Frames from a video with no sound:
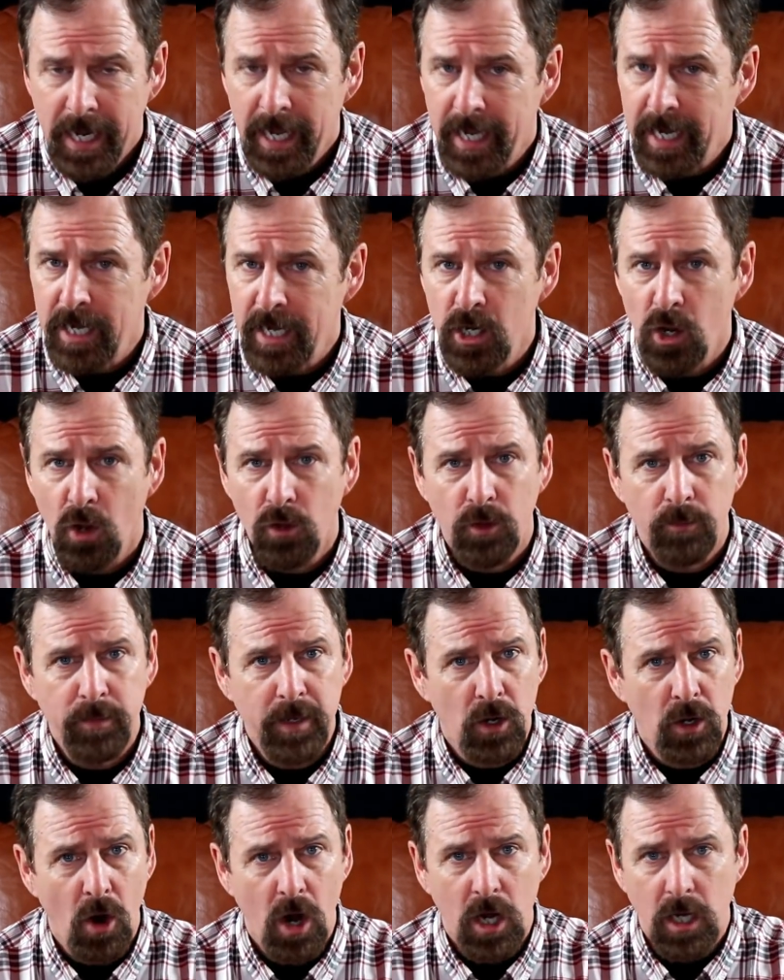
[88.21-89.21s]
And I know there'll
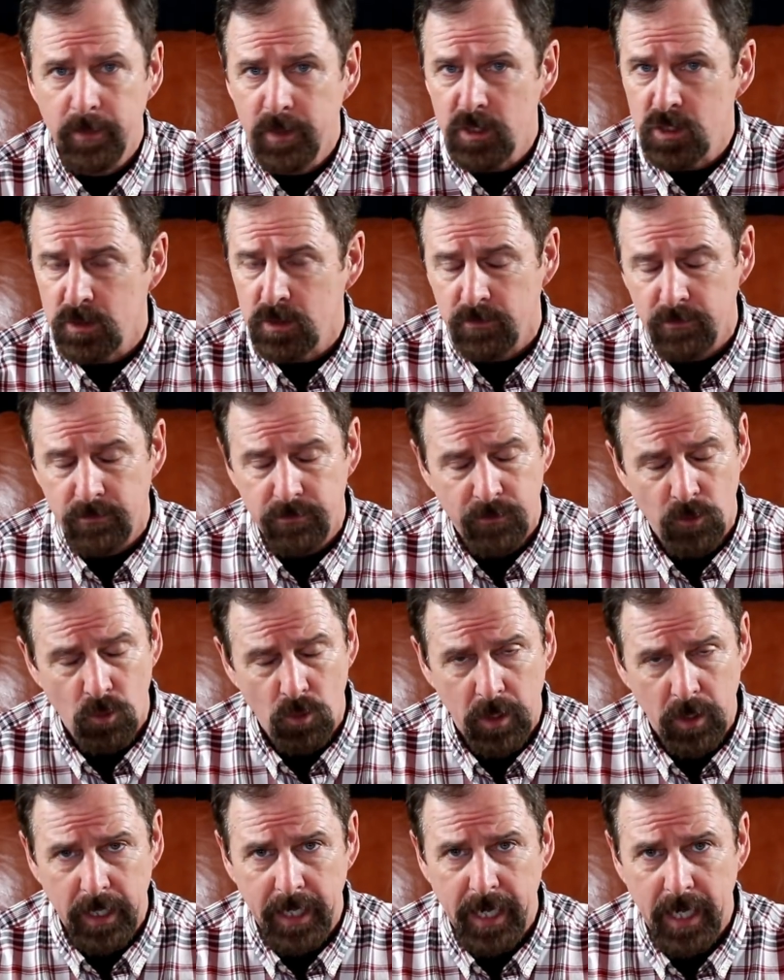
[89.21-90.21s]
be arguments
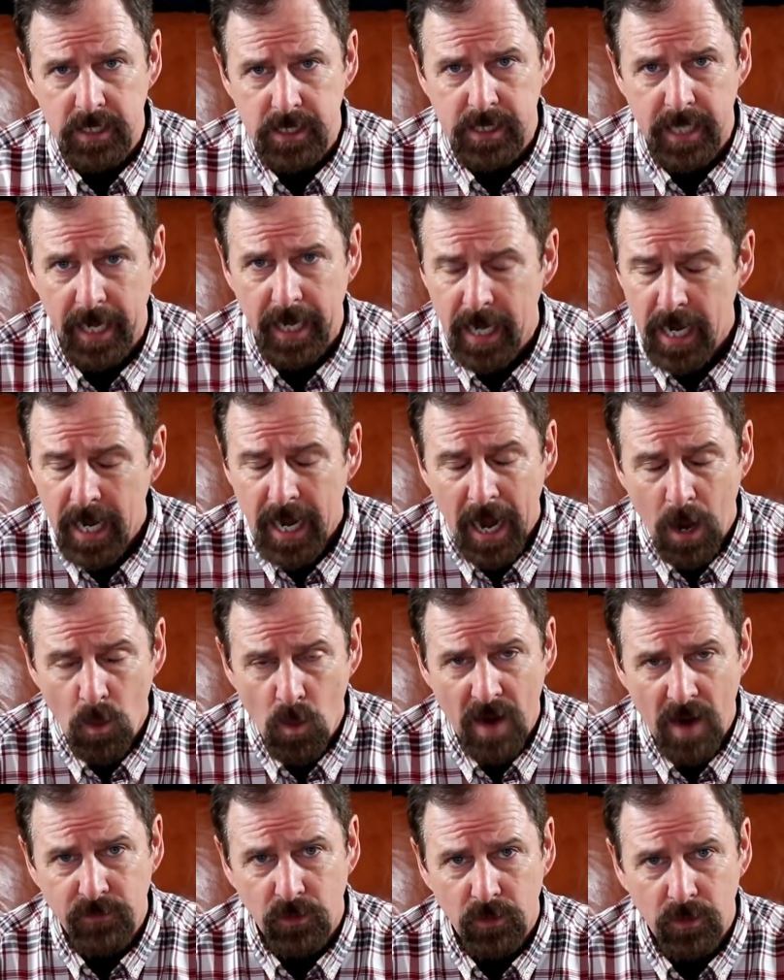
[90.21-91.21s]
for and against that.
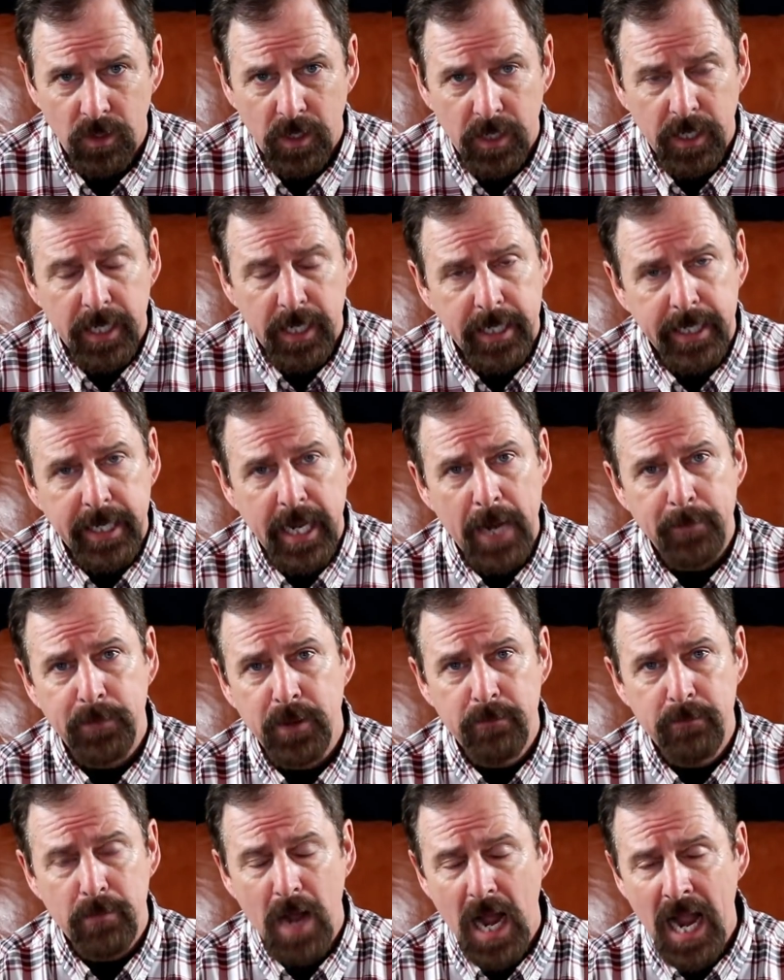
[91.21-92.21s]
However, keep
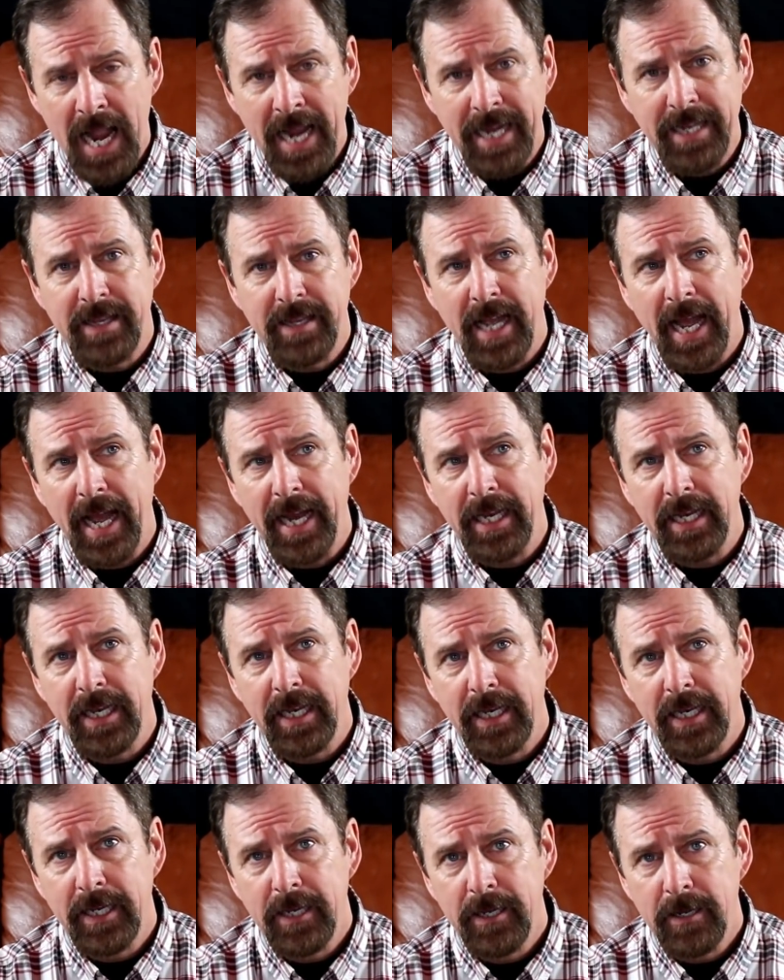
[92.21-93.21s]
in mind
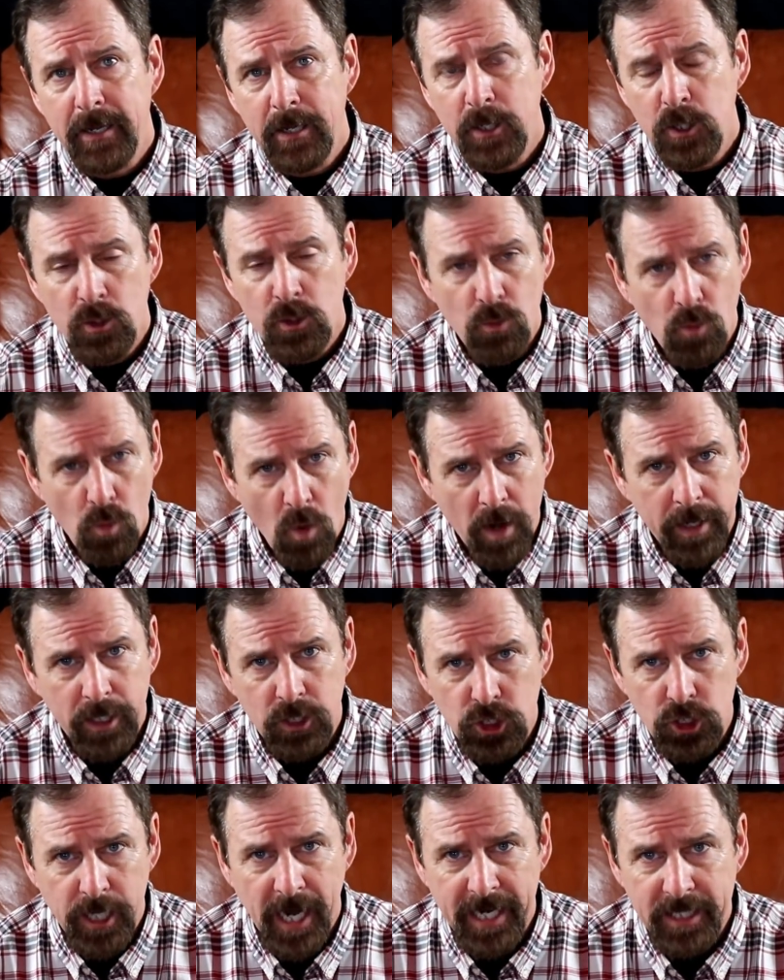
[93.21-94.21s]
that you want
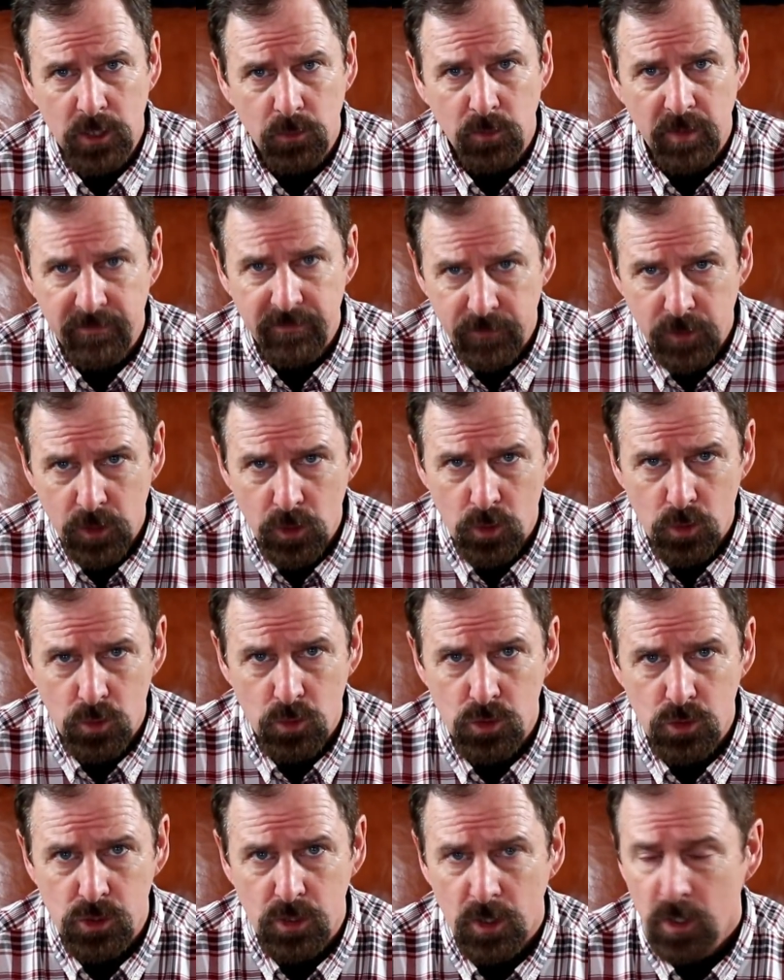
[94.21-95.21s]
to check the
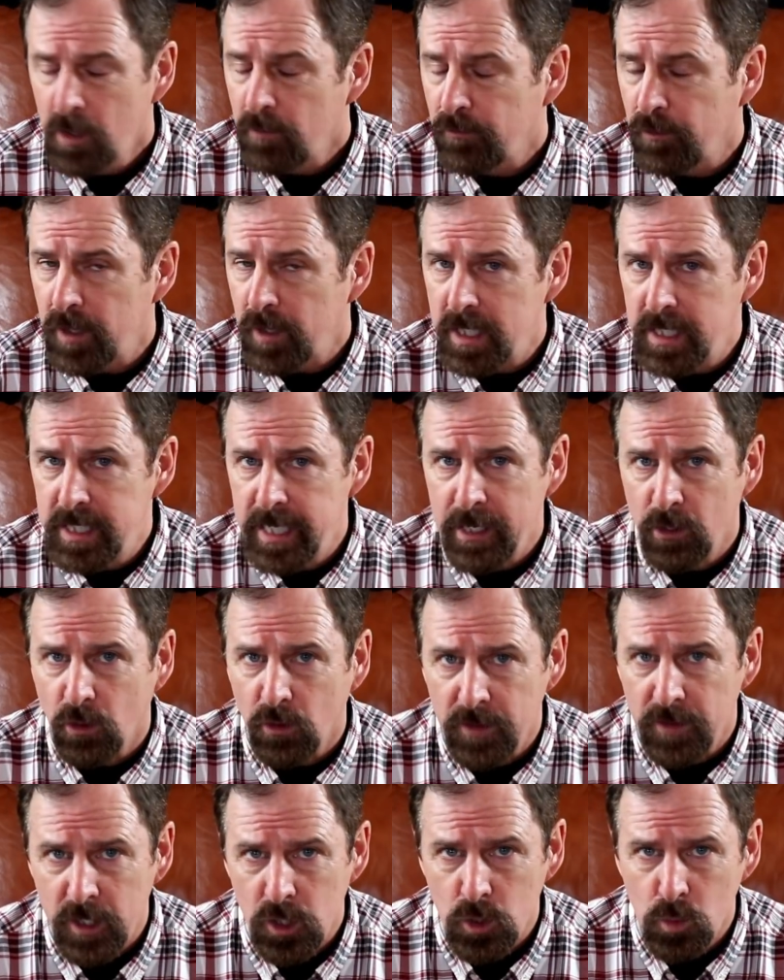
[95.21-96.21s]
reviews for the
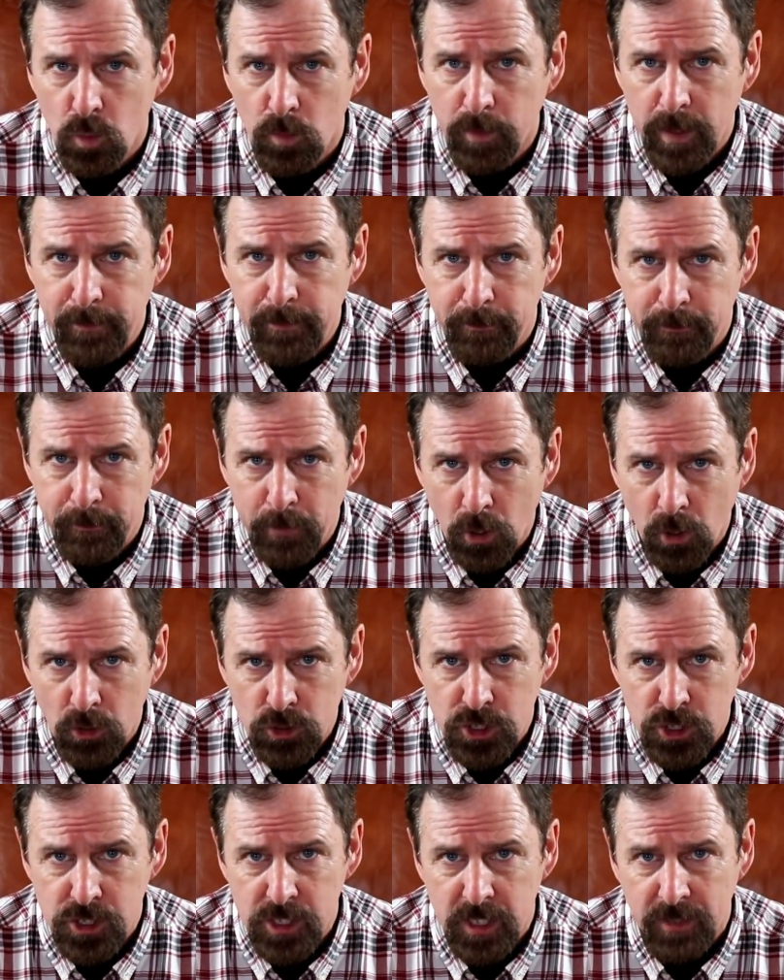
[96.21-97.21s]
dealer that you will be
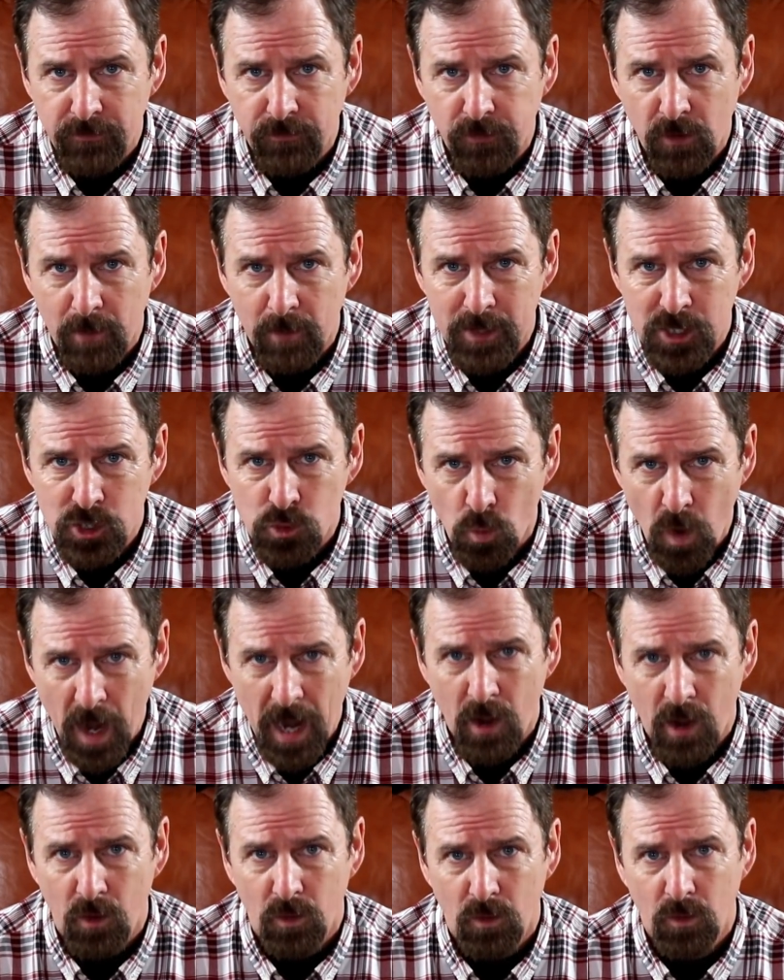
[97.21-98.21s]
purchasing from as
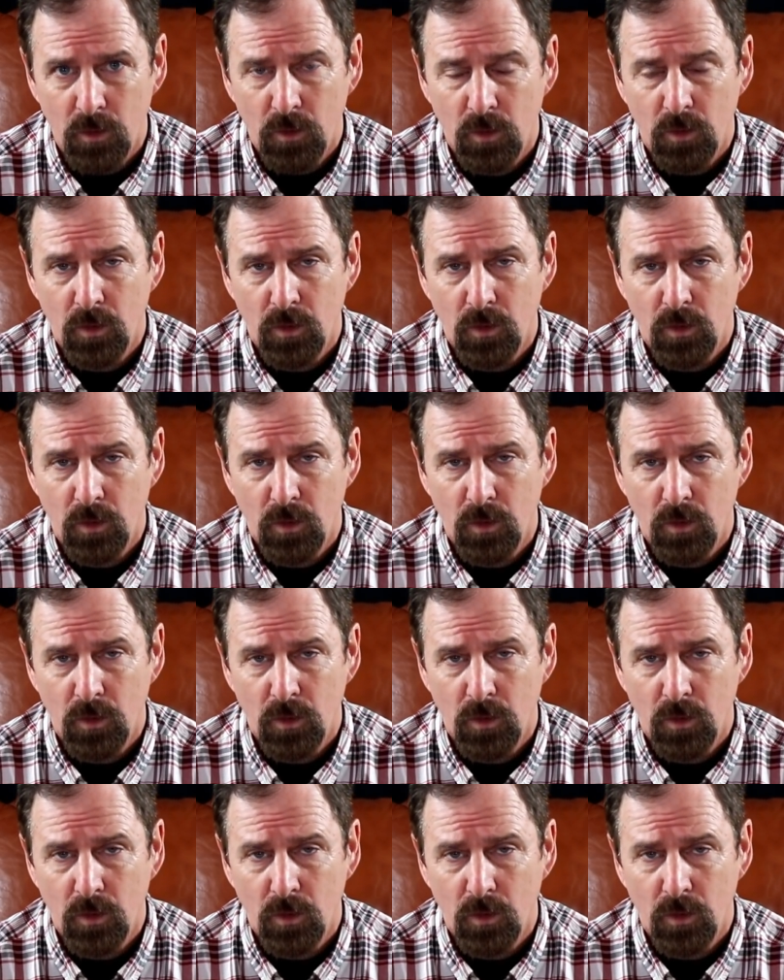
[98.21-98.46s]
well.